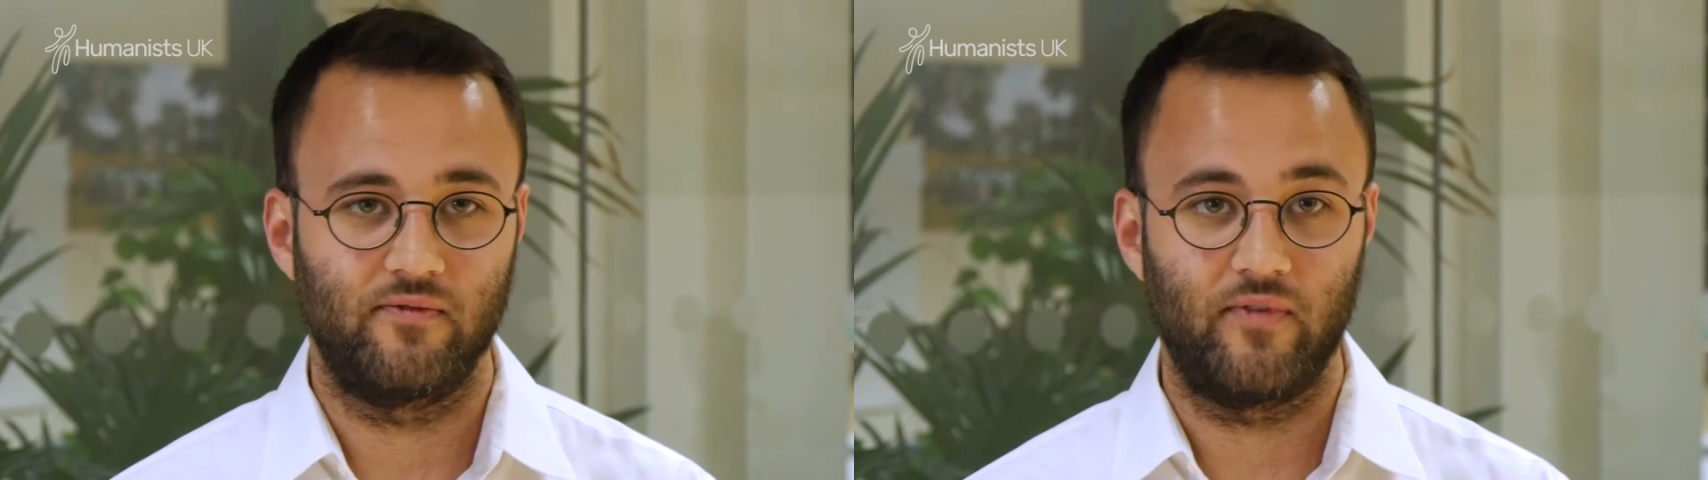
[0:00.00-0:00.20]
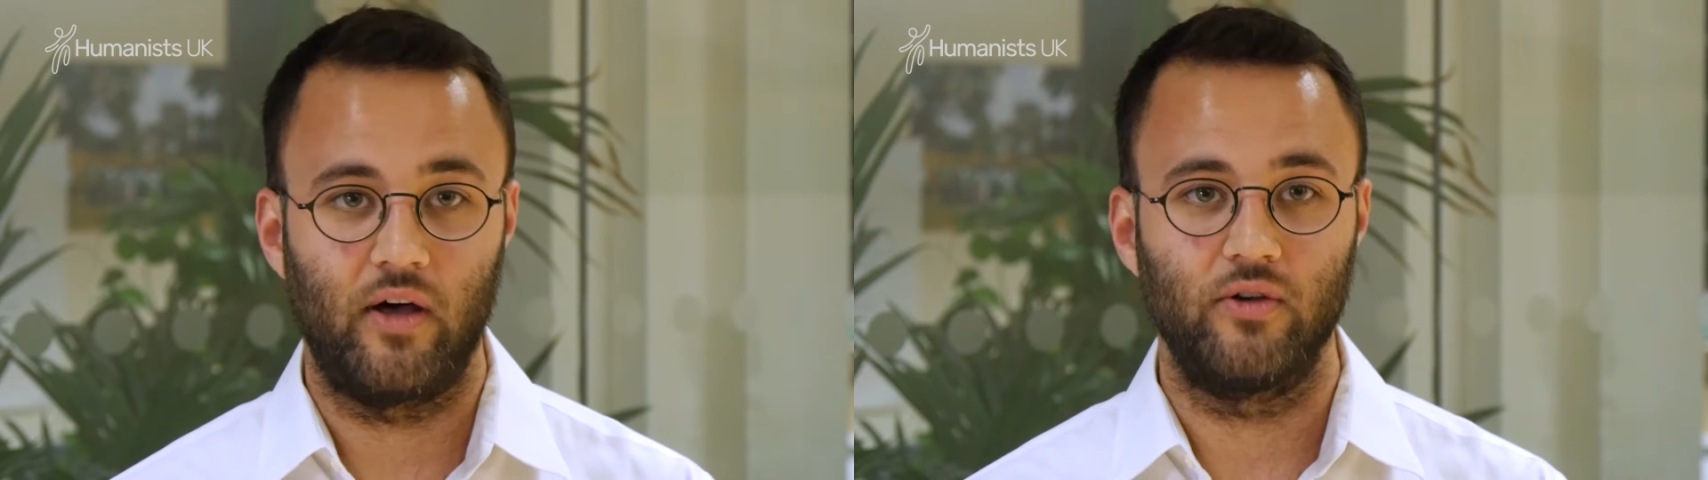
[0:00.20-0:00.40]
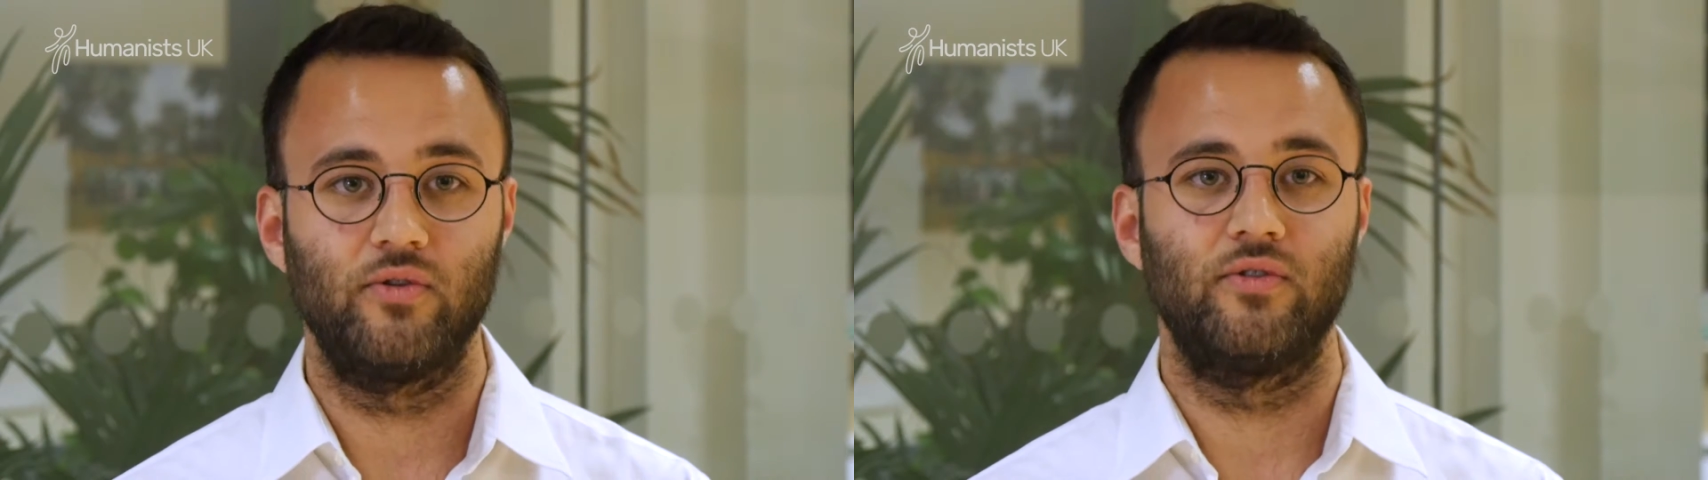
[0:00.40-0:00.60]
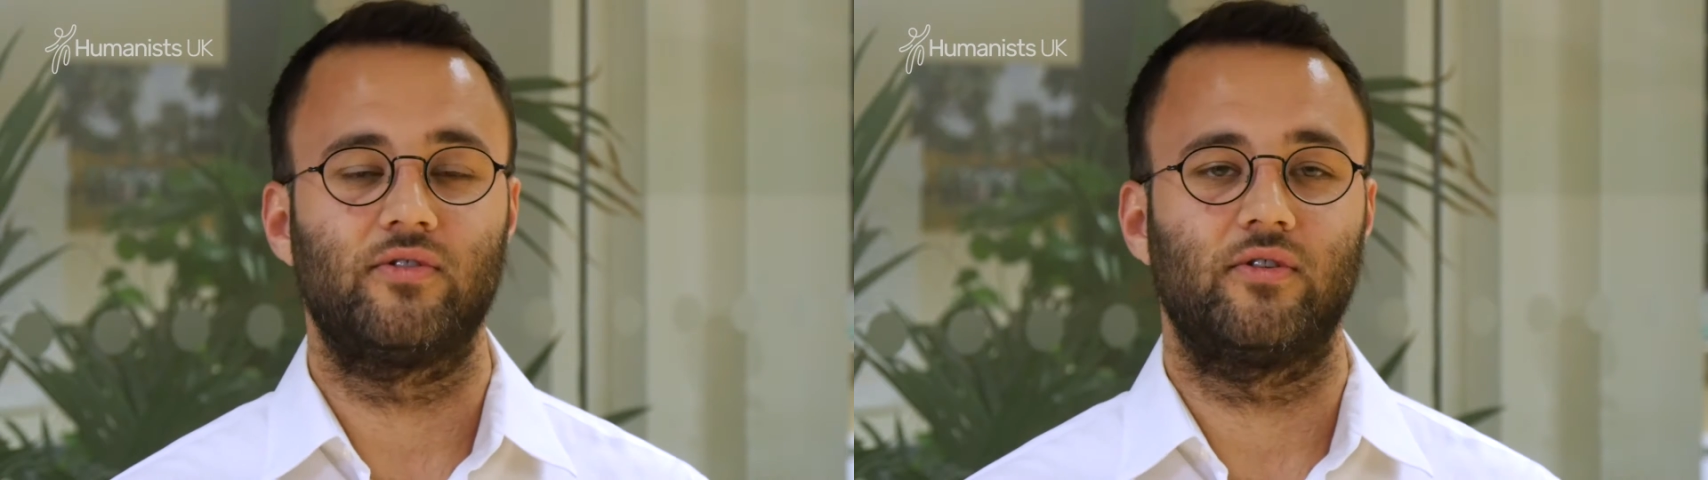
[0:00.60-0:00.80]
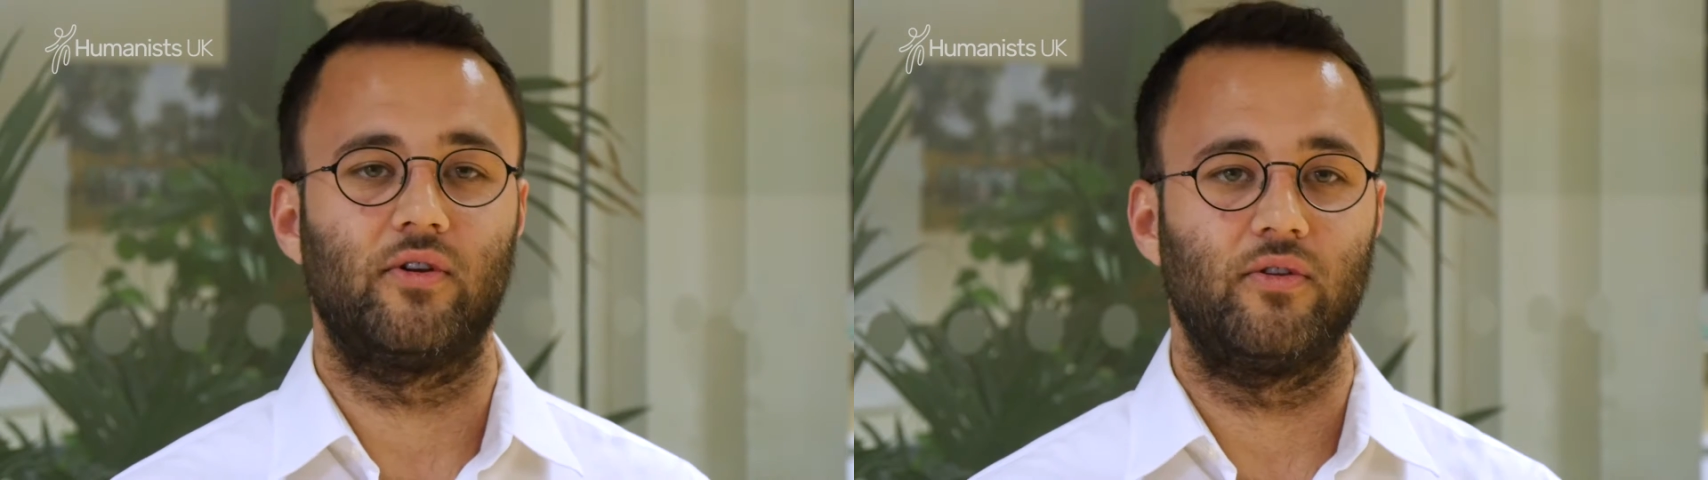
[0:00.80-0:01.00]

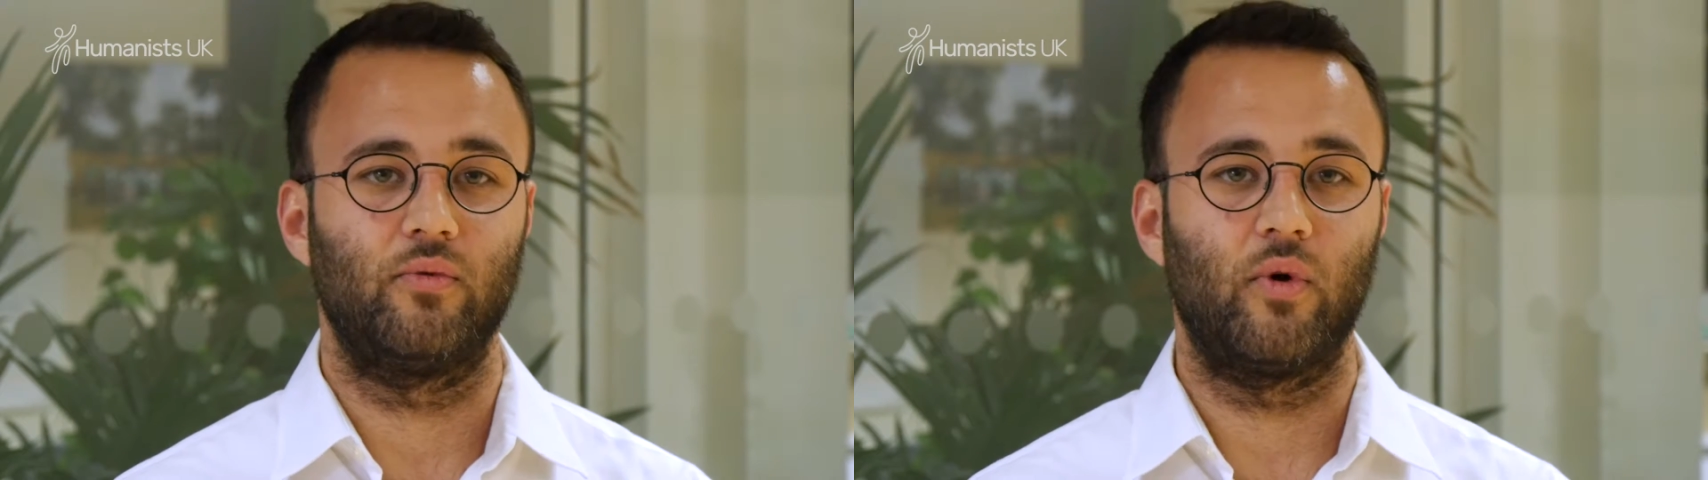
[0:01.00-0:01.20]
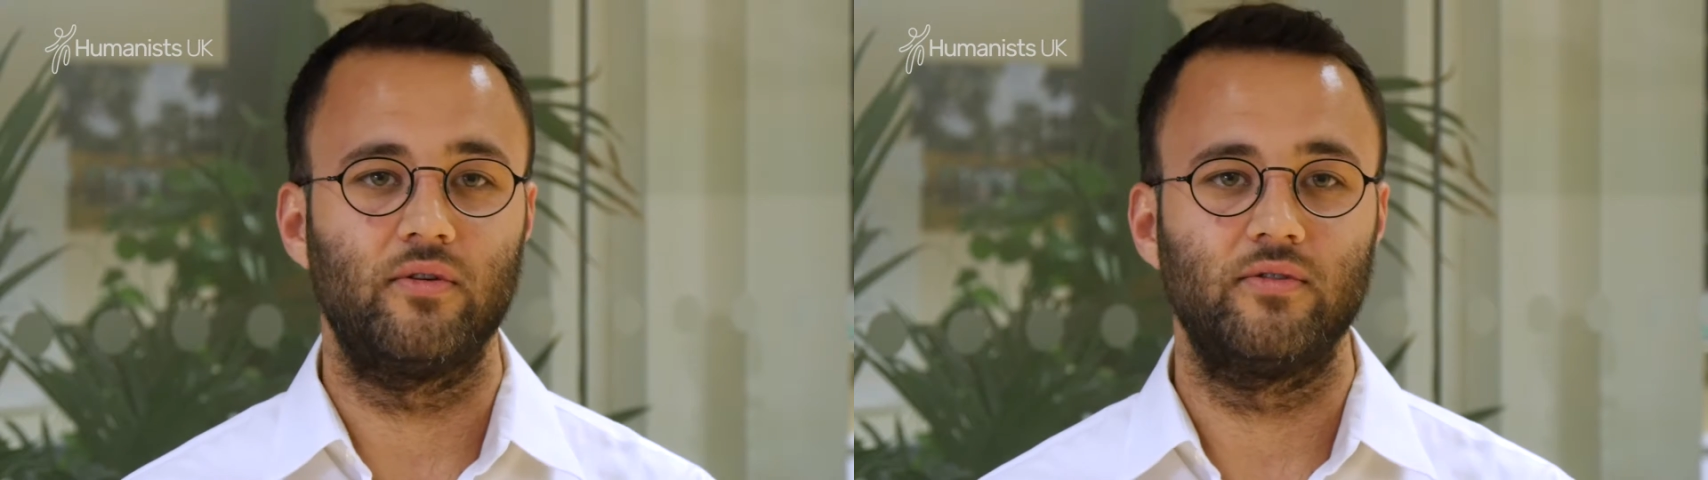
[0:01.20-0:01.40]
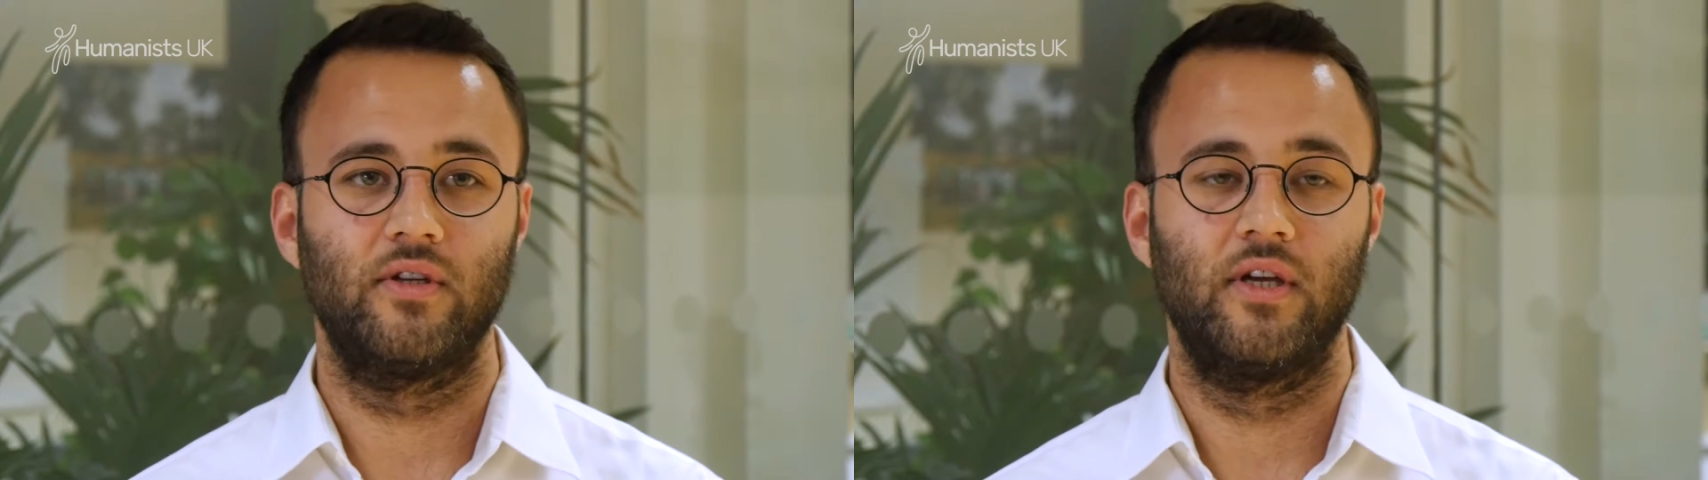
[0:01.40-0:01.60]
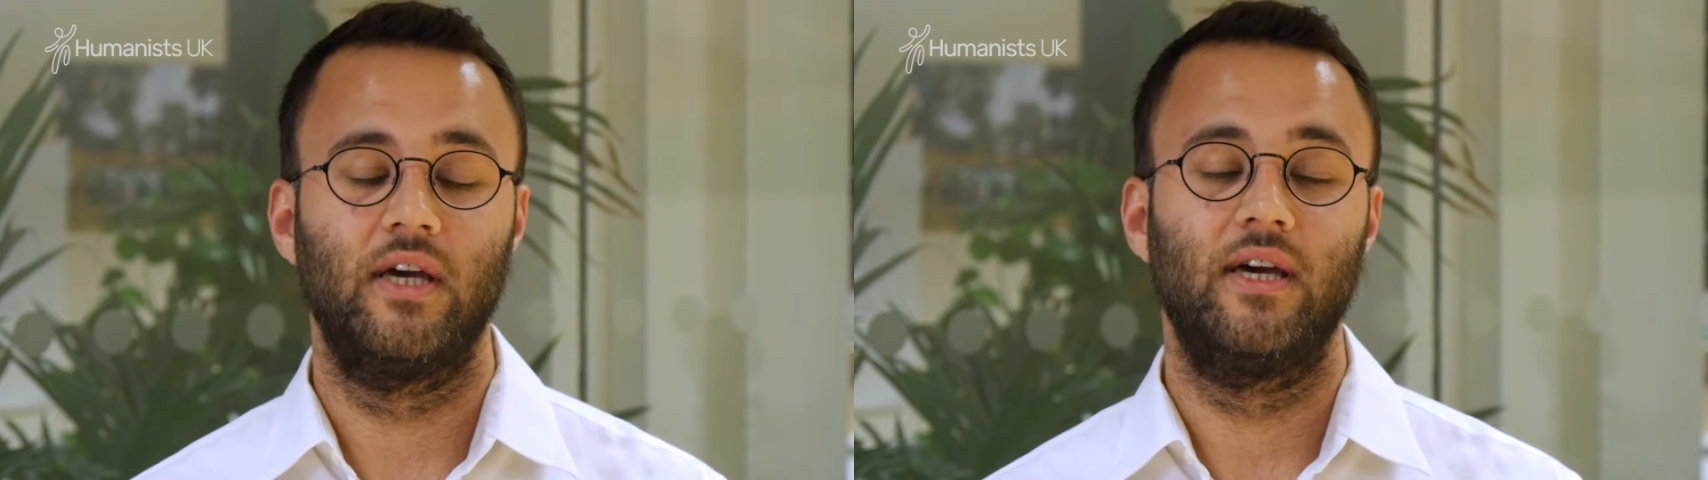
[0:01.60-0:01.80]
values around the world.